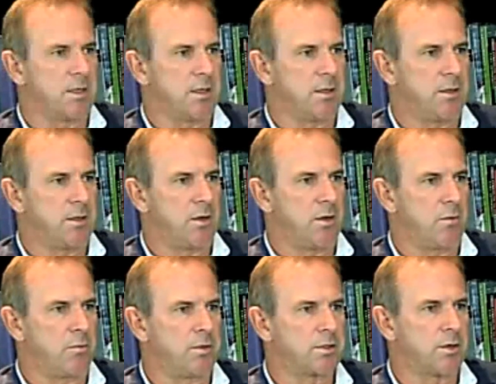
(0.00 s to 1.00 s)

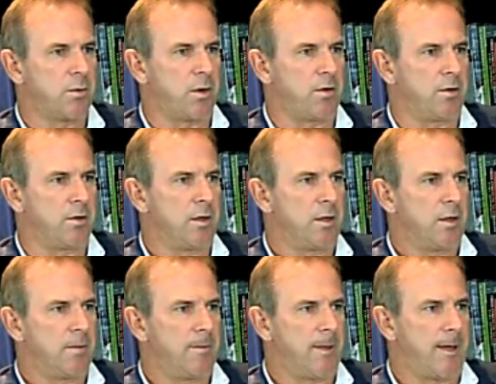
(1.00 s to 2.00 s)
a risk quotient
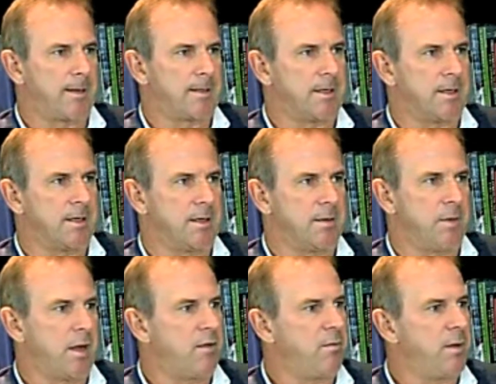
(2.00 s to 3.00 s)
that
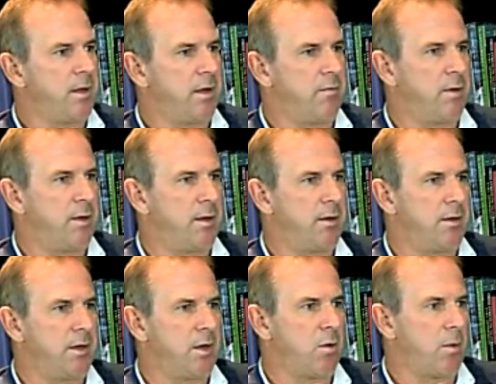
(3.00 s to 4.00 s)
may have
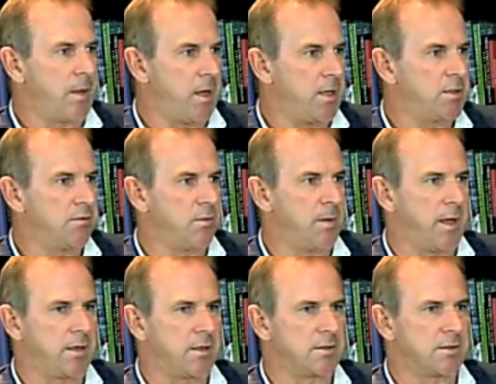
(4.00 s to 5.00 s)
been on the edge of a
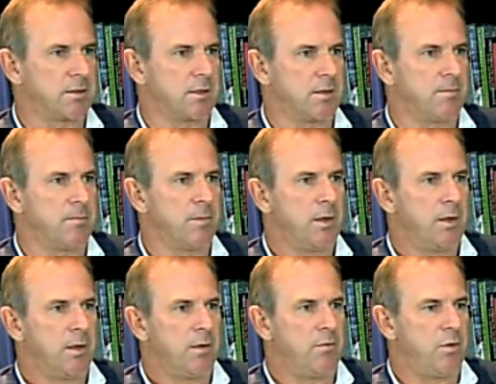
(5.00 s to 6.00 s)
banker's
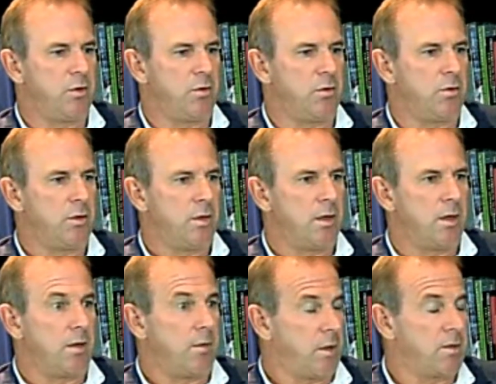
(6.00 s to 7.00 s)
view,
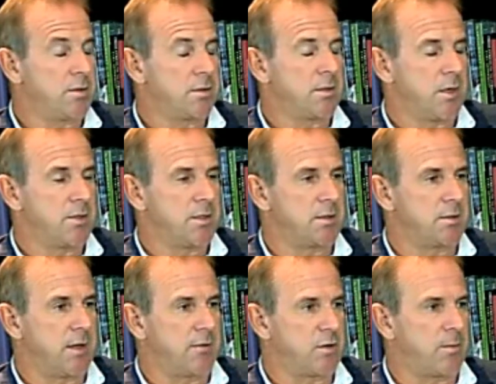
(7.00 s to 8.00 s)
those things
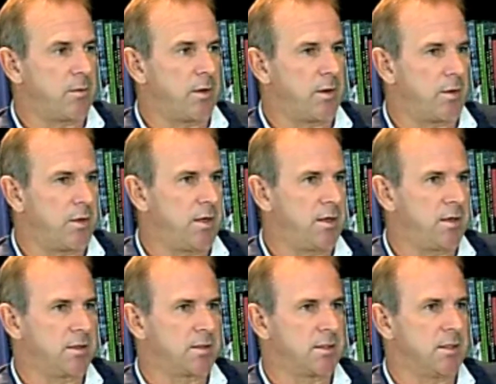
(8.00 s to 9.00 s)
will have trouble. And I think you're
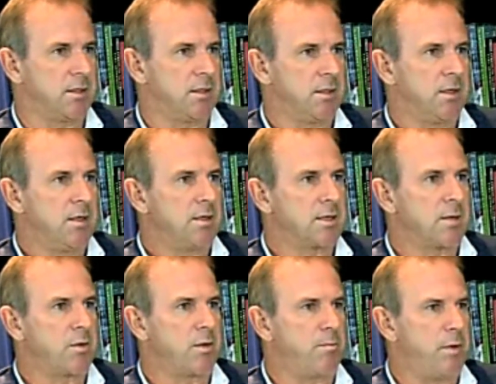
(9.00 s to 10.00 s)
going to see some of the